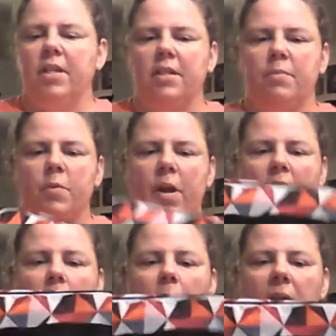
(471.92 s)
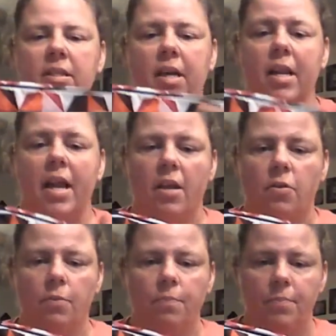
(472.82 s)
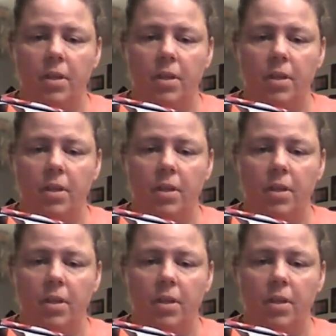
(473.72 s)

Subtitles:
it zips right up and it's got a handle.